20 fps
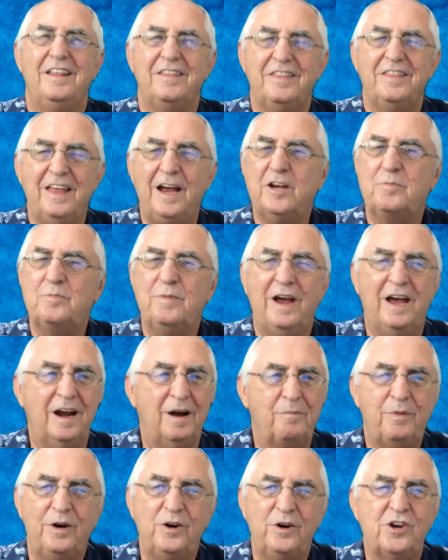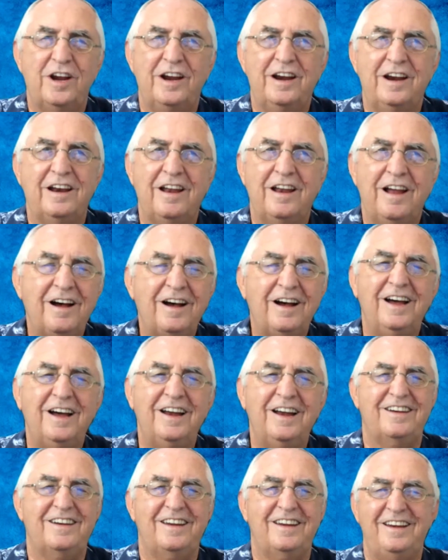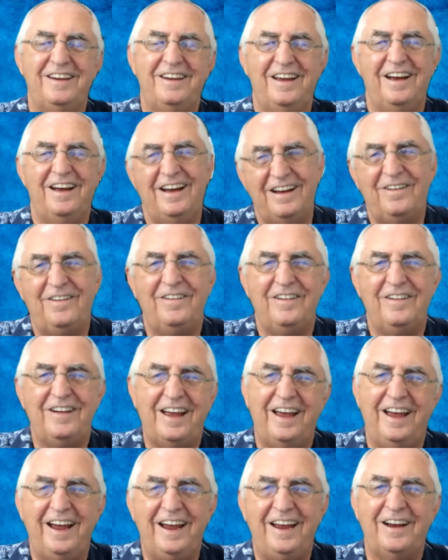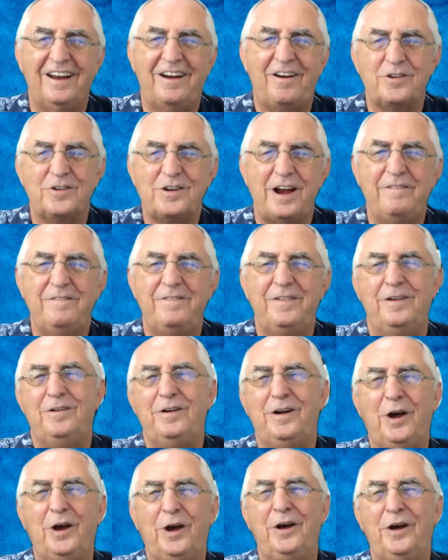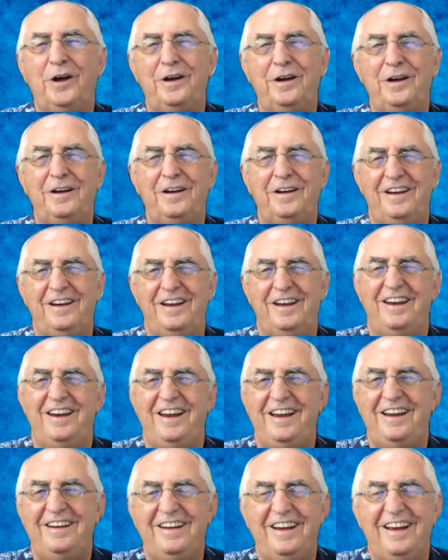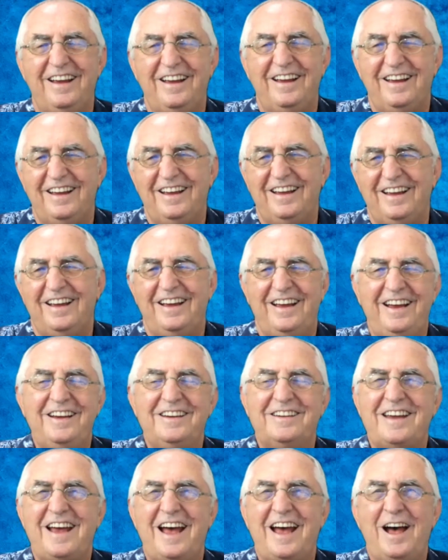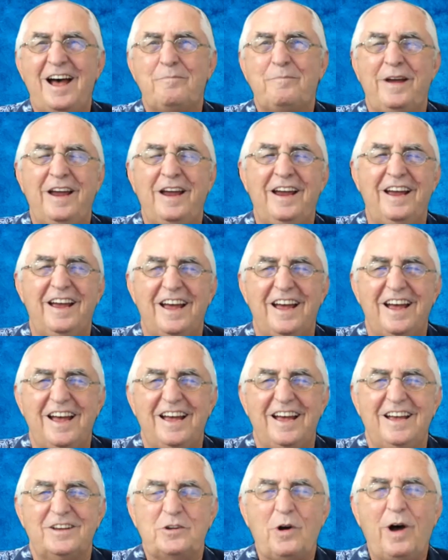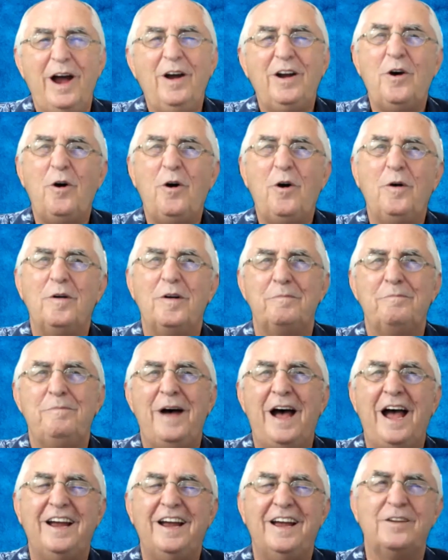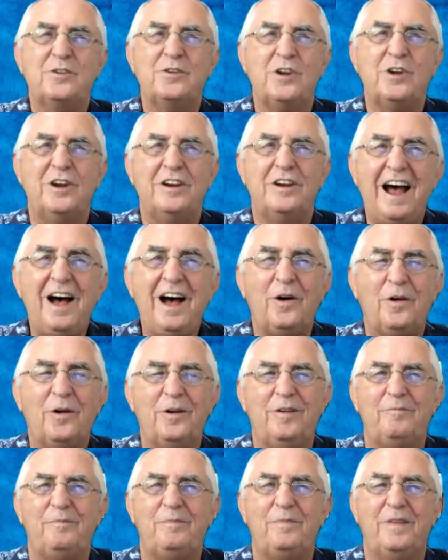Thanks, man. I appreciate it a lot. And yeah, okay. Of course, I feel good. And he's happy. So I go back and sit down.